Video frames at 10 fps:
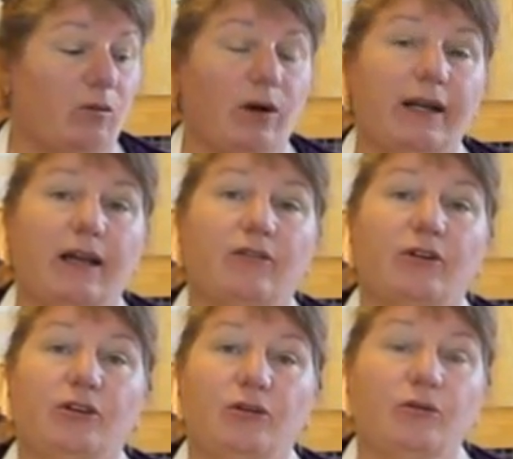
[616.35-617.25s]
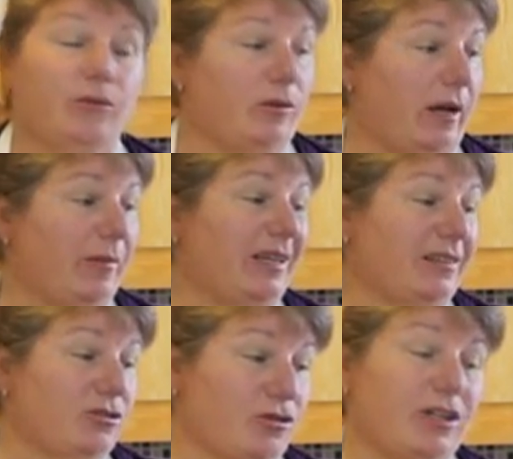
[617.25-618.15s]
whatever you, I
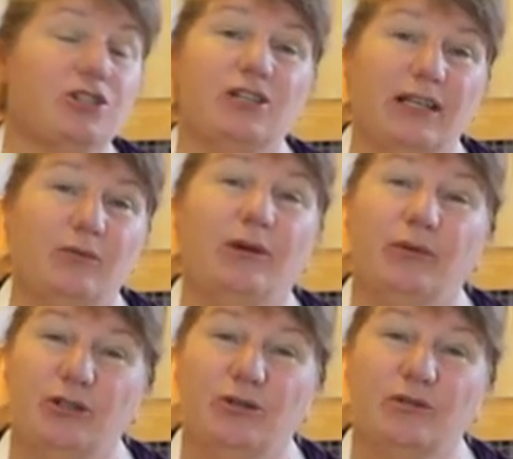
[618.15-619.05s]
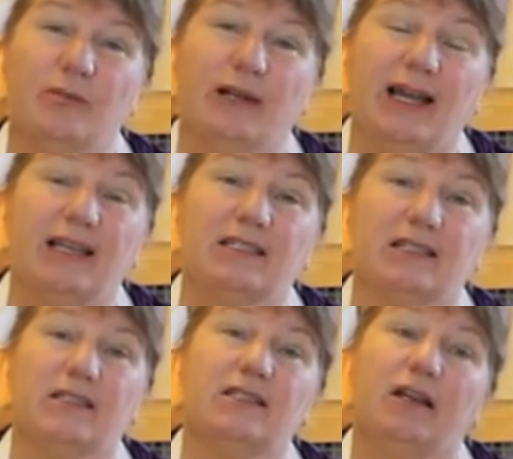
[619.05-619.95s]
mean, traditionally we would use
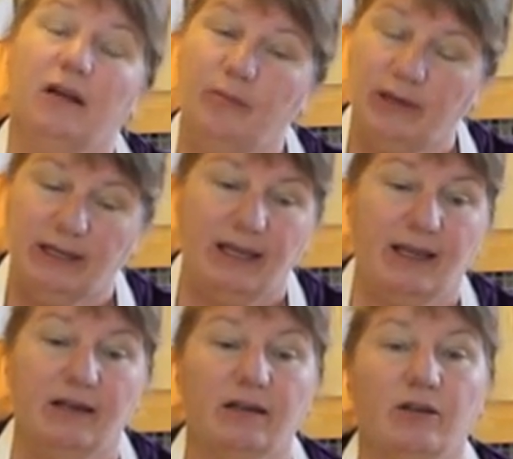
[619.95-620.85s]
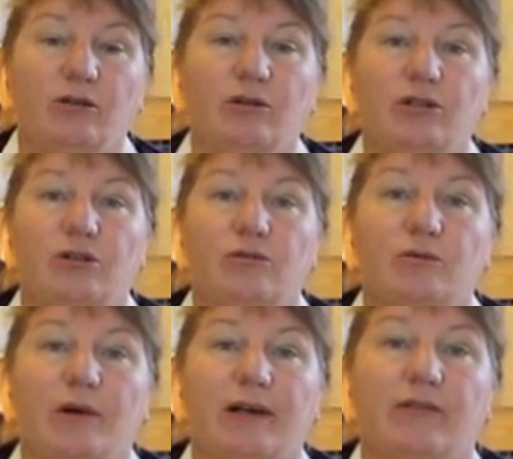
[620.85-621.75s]
molasses, but again, you could
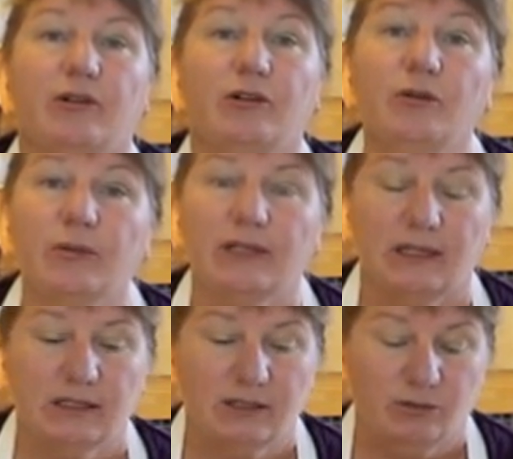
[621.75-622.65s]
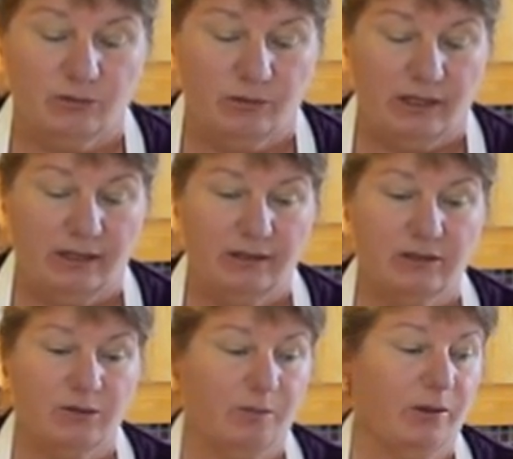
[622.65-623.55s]
use whatever you would like
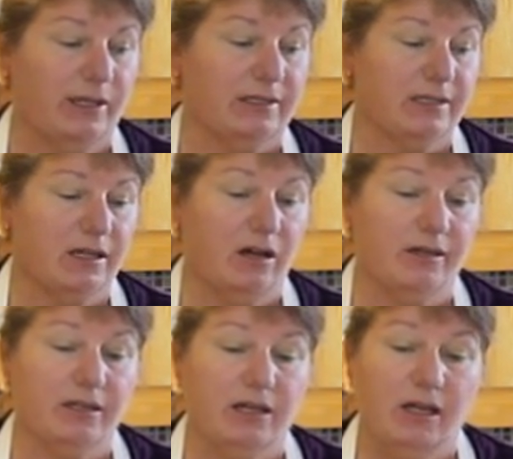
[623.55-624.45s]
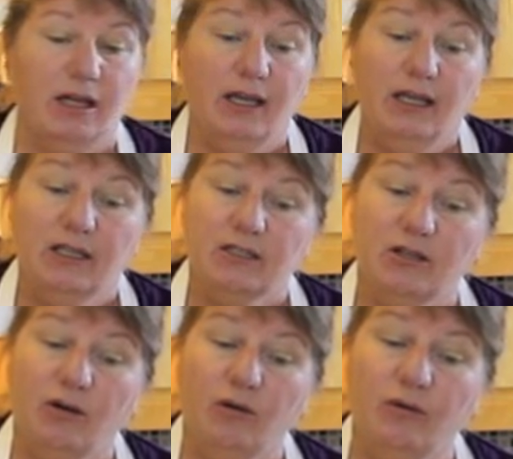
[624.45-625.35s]
to put inside.
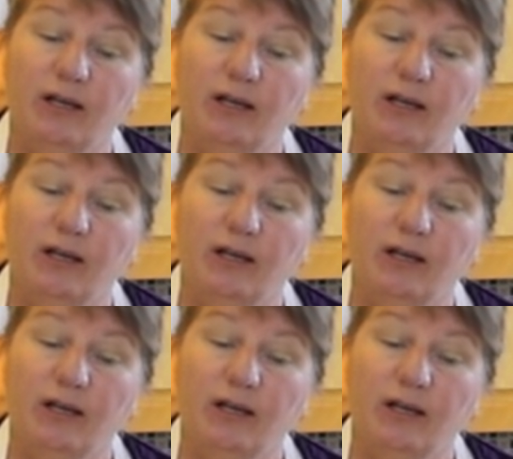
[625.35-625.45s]
So